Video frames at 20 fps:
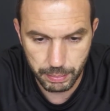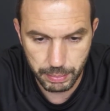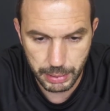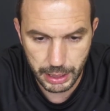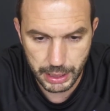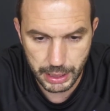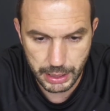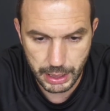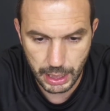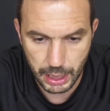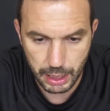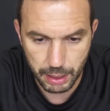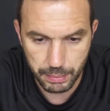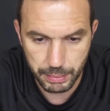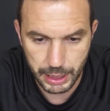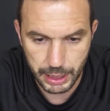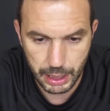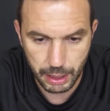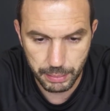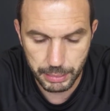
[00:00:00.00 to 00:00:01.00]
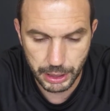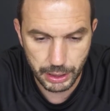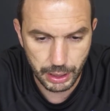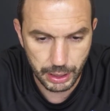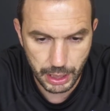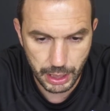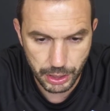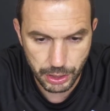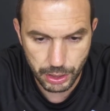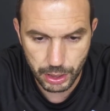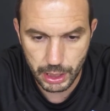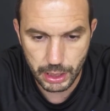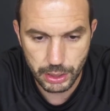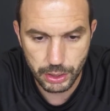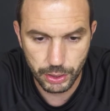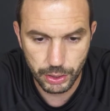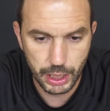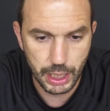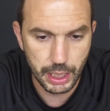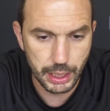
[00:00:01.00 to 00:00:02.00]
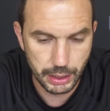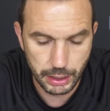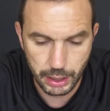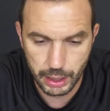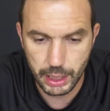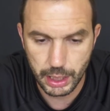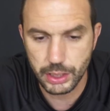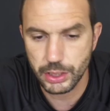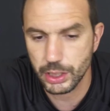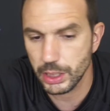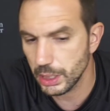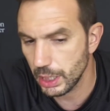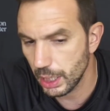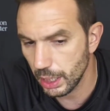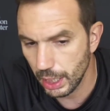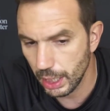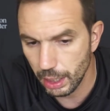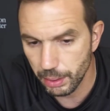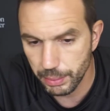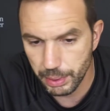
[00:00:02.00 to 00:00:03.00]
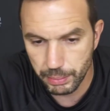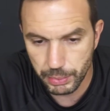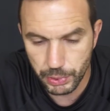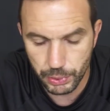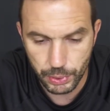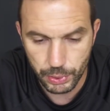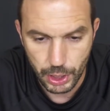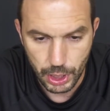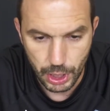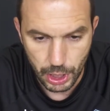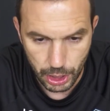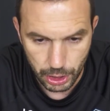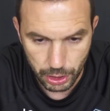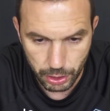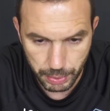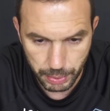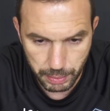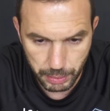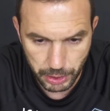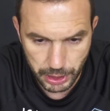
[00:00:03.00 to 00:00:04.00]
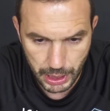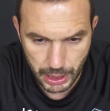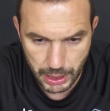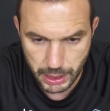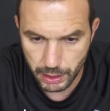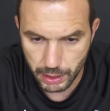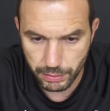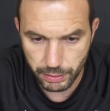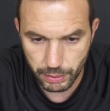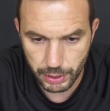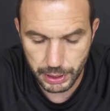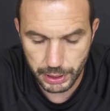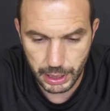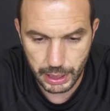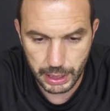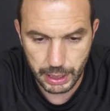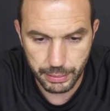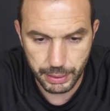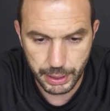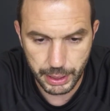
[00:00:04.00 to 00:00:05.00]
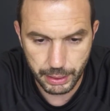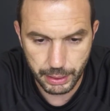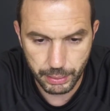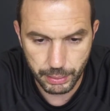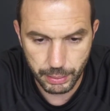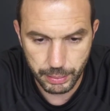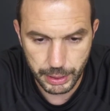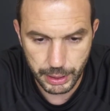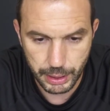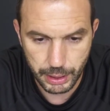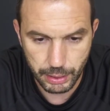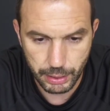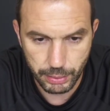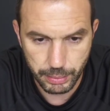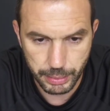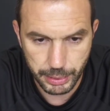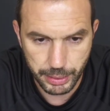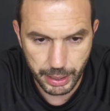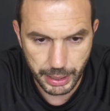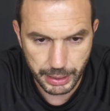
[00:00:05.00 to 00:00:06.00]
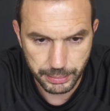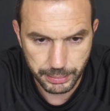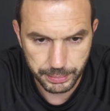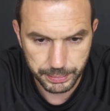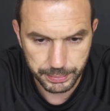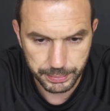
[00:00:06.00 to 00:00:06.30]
players that can become international, so that are internationals, and help them to be more successful in their career, it will be great.